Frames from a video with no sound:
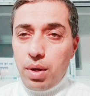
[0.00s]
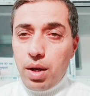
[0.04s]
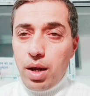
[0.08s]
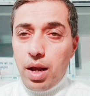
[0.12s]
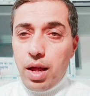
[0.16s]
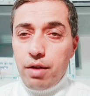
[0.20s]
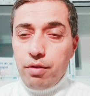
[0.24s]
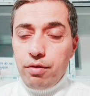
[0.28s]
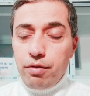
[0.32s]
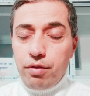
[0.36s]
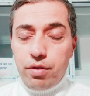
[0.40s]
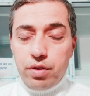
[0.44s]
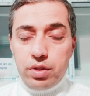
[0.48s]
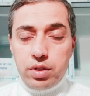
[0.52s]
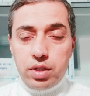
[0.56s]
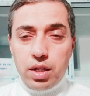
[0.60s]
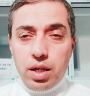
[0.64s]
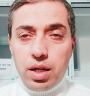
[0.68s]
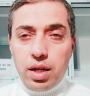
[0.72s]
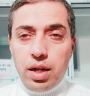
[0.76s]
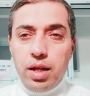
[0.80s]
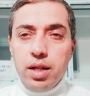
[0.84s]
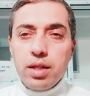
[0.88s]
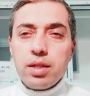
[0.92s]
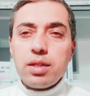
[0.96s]
my life
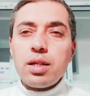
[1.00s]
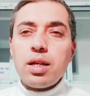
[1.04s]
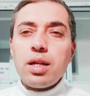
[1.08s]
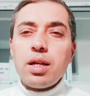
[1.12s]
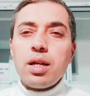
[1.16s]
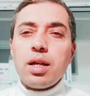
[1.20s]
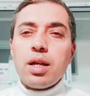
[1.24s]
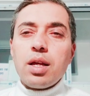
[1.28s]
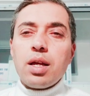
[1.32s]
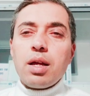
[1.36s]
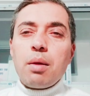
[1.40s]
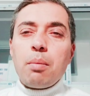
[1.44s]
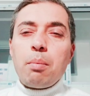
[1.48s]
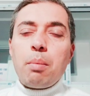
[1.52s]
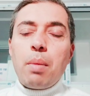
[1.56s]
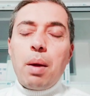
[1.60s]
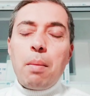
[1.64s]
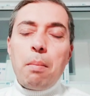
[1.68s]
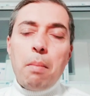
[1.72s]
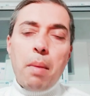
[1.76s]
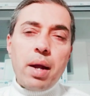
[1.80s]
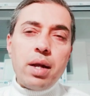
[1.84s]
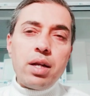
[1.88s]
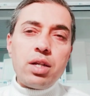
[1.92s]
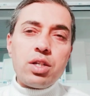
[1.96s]
physical health my
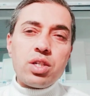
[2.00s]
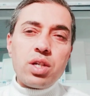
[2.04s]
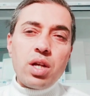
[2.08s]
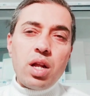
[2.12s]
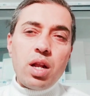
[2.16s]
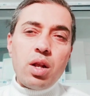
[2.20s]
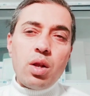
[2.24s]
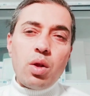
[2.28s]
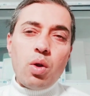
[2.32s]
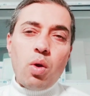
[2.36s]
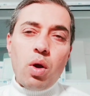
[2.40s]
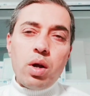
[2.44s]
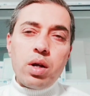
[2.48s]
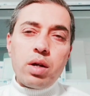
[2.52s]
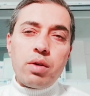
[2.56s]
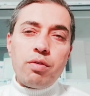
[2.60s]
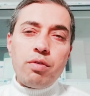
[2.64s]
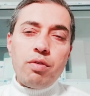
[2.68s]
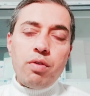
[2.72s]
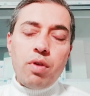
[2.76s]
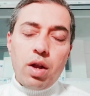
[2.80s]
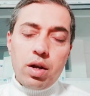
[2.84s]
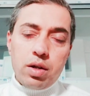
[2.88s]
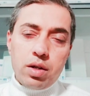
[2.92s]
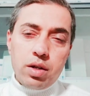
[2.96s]
mind shall not
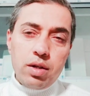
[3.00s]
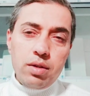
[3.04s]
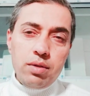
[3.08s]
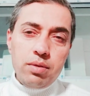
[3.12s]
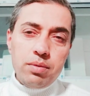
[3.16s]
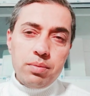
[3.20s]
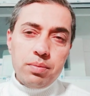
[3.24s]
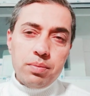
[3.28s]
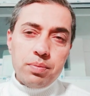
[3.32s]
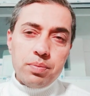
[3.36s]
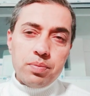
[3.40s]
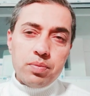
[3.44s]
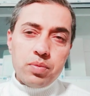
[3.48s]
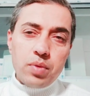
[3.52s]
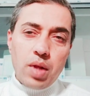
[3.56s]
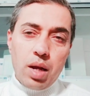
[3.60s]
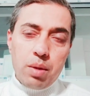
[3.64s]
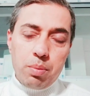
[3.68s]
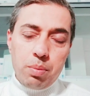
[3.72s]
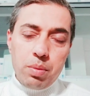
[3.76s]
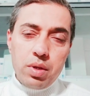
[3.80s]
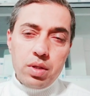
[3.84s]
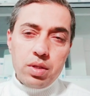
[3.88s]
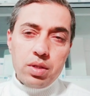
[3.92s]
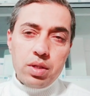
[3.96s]
flutter
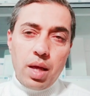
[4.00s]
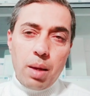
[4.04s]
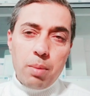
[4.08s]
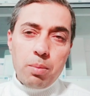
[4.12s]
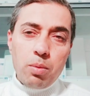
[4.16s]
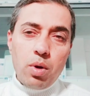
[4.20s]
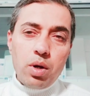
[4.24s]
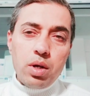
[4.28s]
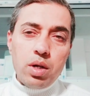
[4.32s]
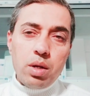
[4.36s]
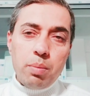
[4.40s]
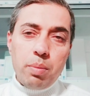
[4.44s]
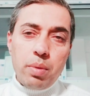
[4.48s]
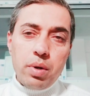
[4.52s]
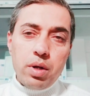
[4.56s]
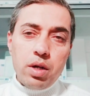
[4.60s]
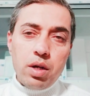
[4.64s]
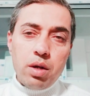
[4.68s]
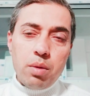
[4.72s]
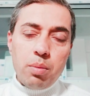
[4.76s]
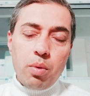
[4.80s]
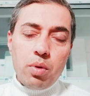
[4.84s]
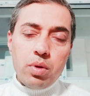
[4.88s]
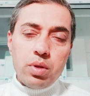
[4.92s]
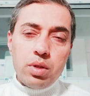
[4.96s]
that means i am not
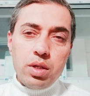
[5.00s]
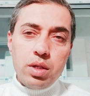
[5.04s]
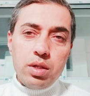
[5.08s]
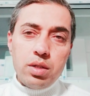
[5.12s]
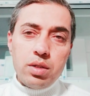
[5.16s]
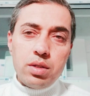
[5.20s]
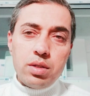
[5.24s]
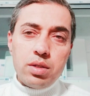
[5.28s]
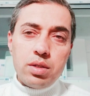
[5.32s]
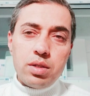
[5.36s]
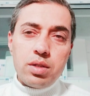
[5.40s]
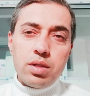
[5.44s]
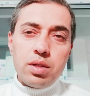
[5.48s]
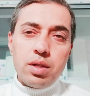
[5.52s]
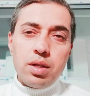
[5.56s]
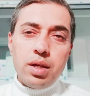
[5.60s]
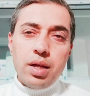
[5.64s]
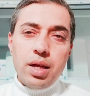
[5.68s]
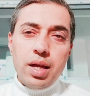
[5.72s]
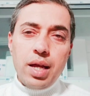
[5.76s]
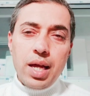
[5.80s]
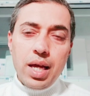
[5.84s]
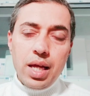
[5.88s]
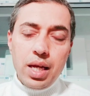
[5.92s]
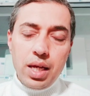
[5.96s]
dependent upon these
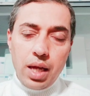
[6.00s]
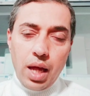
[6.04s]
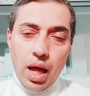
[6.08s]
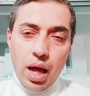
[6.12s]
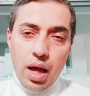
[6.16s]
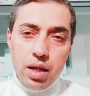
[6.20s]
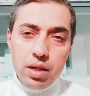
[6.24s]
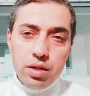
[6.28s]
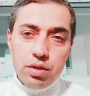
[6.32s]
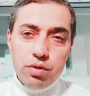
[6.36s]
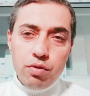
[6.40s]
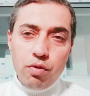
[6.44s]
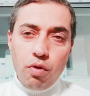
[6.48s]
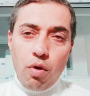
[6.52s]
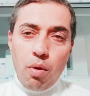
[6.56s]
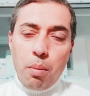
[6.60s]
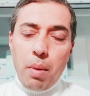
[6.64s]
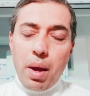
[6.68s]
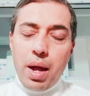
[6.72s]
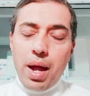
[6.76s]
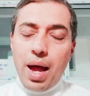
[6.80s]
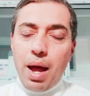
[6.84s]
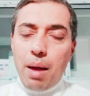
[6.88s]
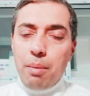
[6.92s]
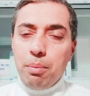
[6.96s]
areas for
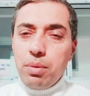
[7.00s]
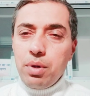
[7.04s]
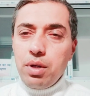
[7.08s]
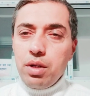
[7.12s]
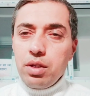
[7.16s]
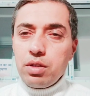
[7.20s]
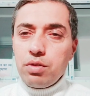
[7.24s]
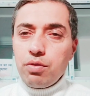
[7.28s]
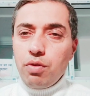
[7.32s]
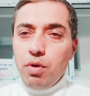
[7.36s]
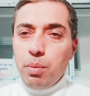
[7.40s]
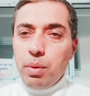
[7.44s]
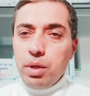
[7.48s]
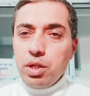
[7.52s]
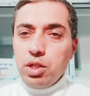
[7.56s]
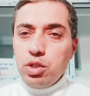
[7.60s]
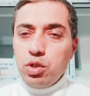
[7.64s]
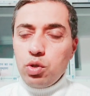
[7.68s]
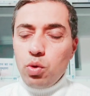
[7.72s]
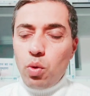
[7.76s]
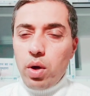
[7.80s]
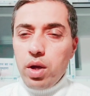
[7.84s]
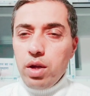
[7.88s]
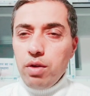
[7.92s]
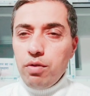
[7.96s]
my happiness for my
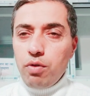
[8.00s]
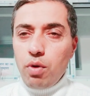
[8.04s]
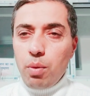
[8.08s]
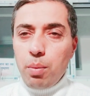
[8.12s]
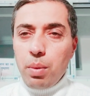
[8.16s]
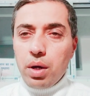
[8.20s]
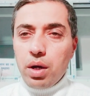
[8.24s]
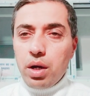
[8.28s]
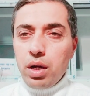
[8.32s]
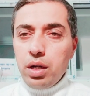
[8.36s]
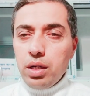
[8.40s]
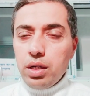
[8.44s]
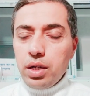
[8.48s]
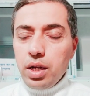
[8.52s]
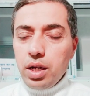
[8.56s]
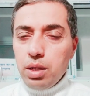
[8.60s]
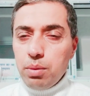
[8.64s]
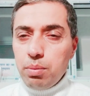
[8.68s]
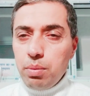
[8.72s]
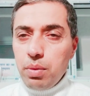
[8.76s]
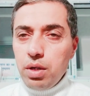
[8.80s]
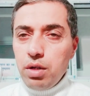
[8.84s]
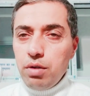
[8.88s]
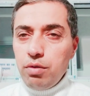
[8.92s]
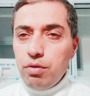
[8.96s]
joy for my
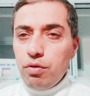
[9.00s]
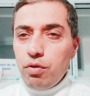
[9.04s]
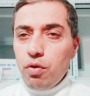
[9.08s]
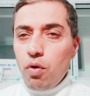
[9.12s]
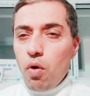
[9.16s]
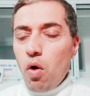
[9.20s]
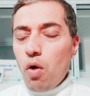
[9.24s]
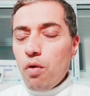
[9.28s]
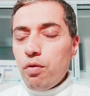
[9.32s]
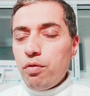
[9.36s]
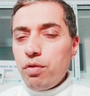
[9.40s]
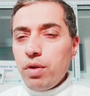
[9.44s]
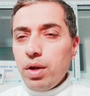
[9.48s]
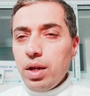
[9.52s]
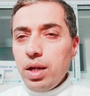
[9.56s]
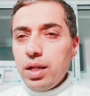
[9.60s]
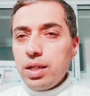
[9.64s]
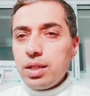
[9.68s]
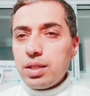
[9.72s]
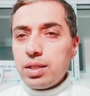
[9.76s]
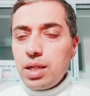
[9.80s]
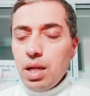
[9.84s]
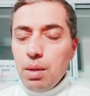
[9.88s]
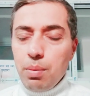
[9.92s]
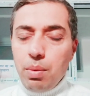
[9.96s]
contentment for
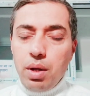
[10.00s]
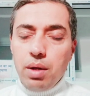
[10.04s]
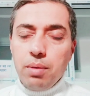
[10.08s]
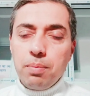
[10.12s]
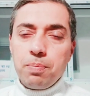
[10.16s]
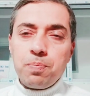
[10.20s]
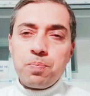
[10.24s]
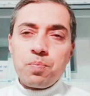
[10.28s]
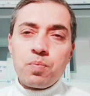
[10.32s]
feeling stable